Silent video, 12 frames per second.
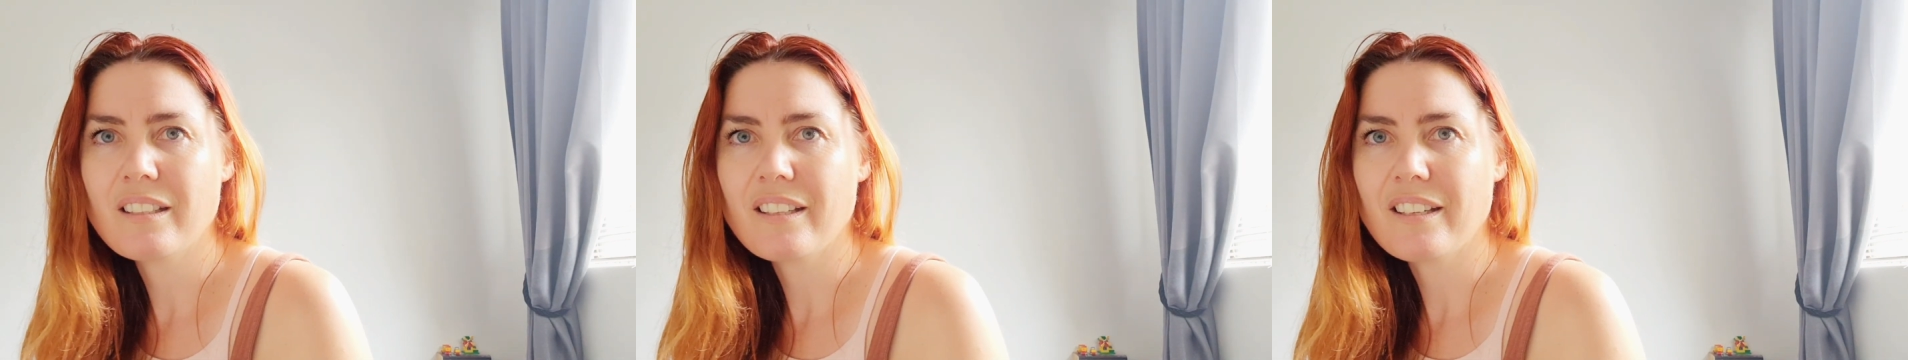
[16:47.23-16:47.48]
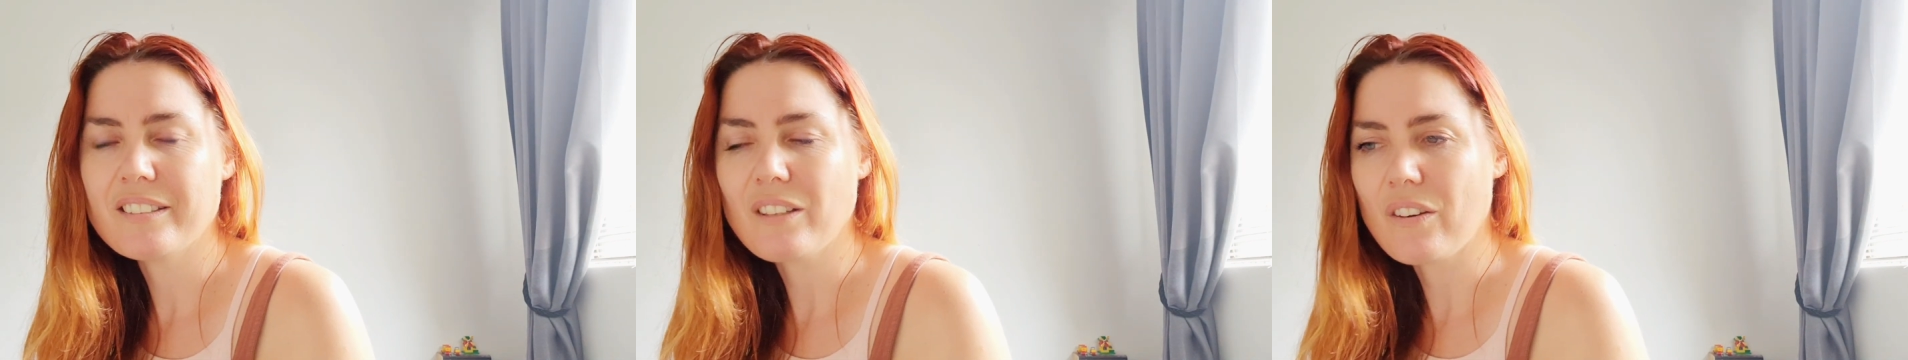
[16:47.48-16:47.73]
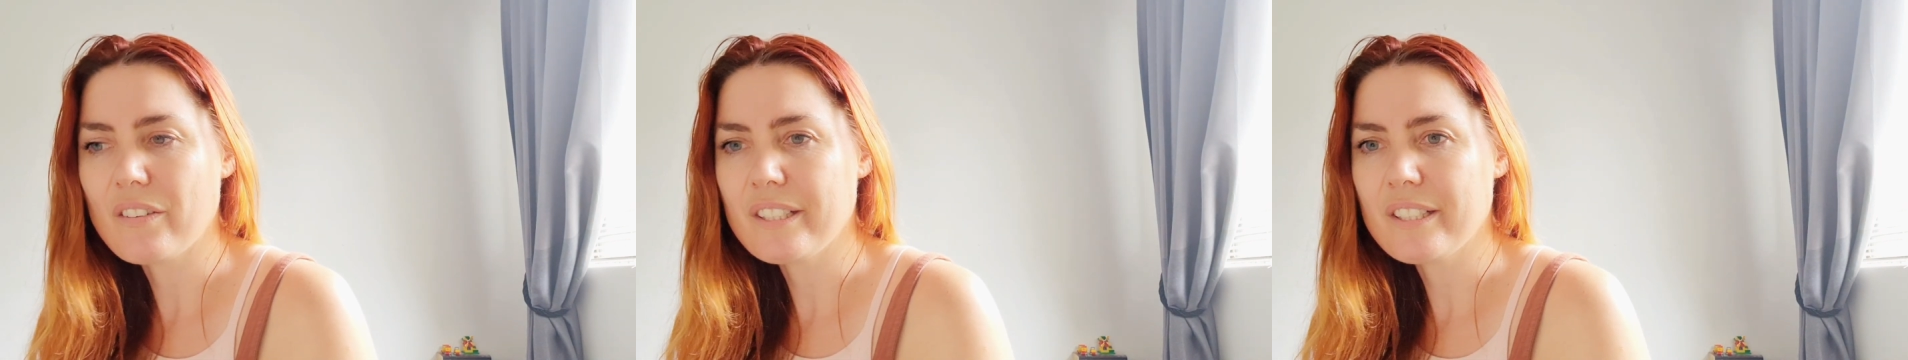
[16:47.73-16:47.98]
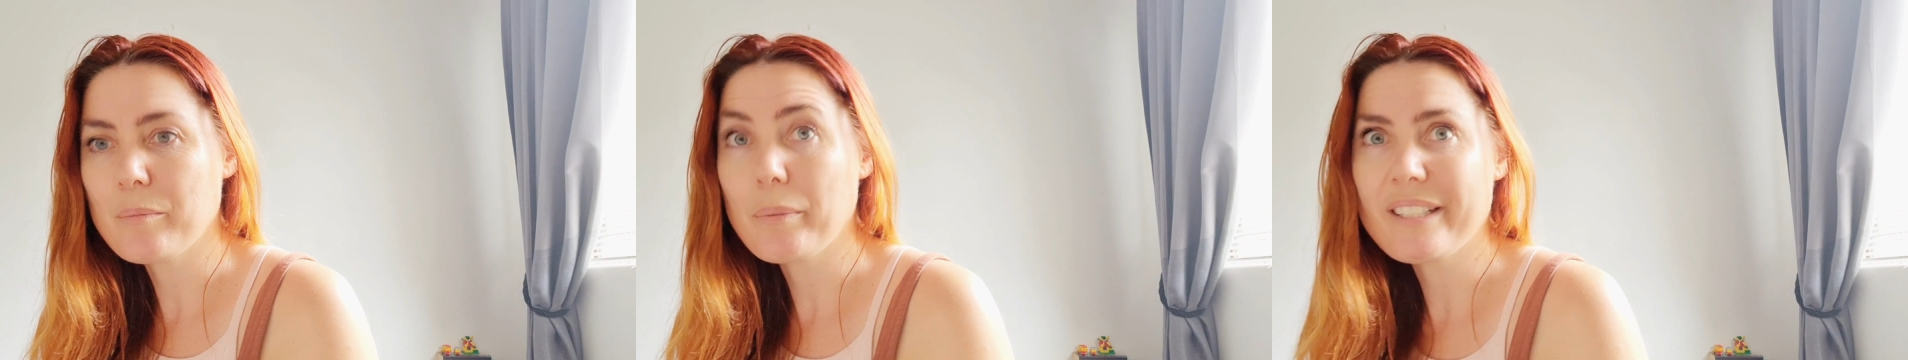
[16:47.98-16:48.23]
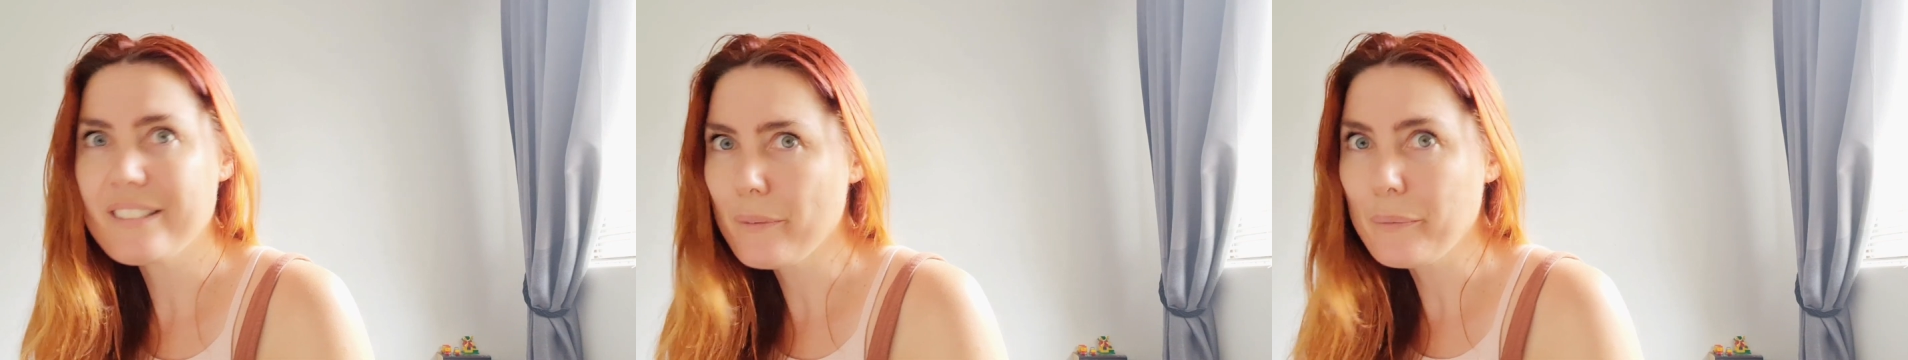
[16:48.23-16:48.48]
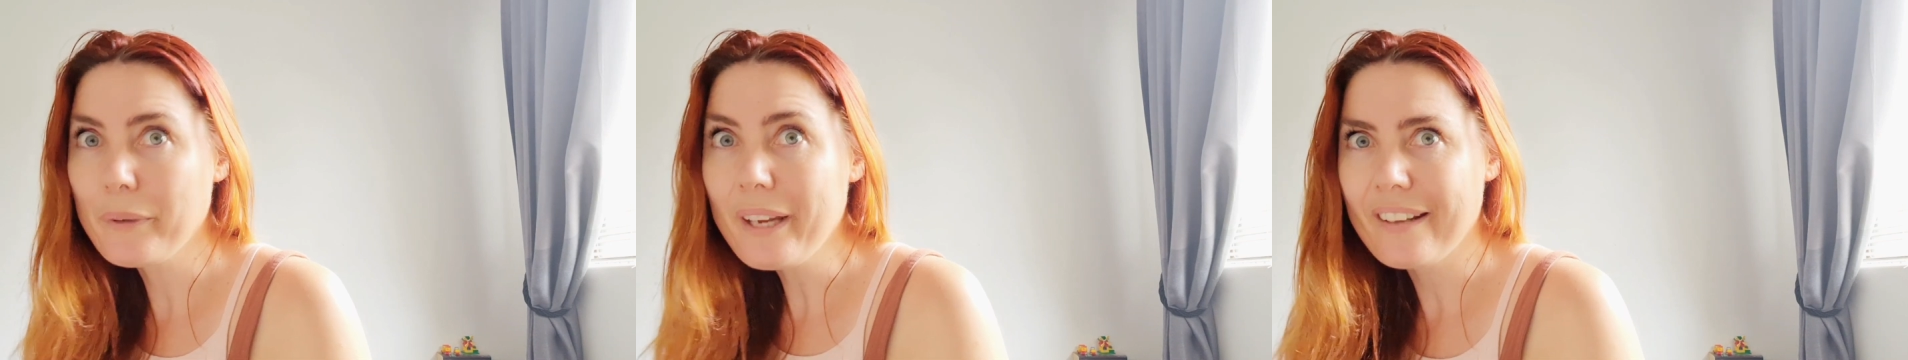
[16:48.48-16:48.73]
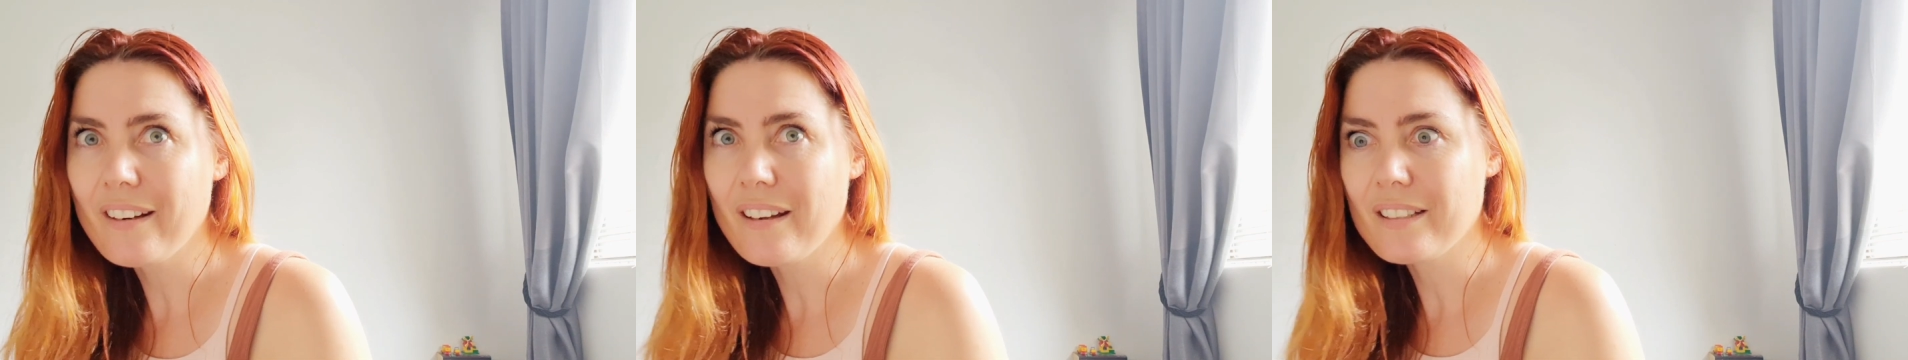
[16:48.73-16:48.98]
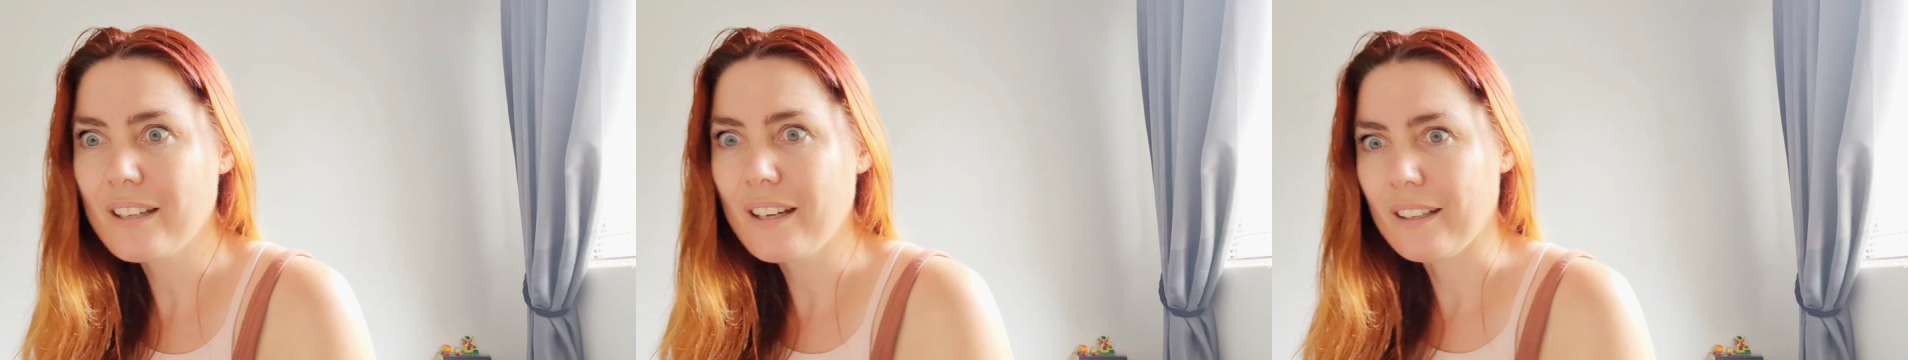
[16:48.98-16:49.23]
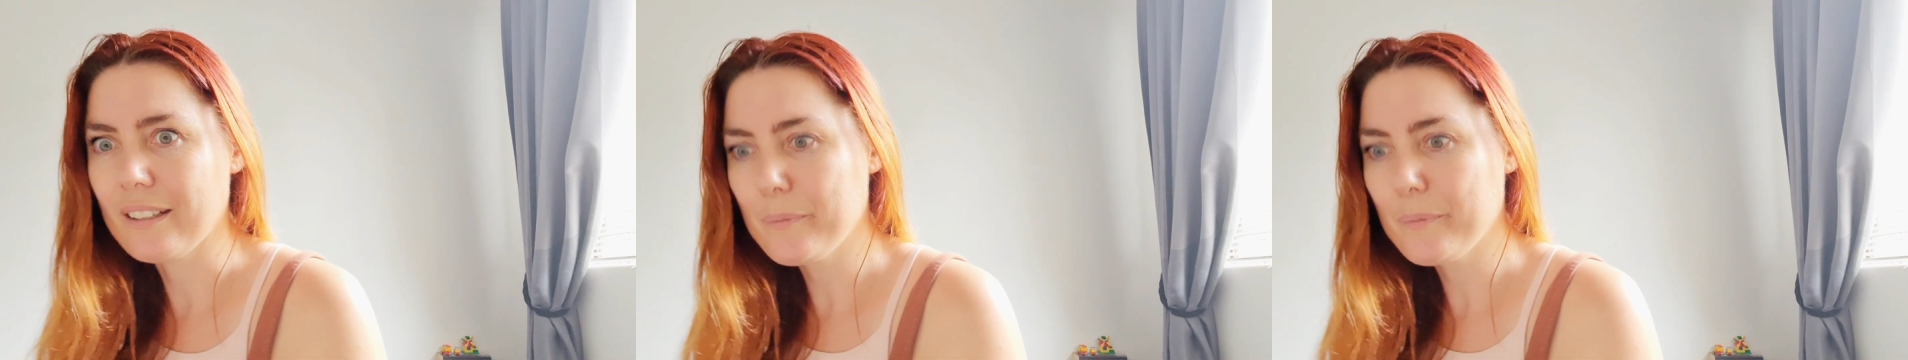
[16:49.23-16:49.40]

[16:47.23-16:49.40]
as orange, but it's a really nice colour,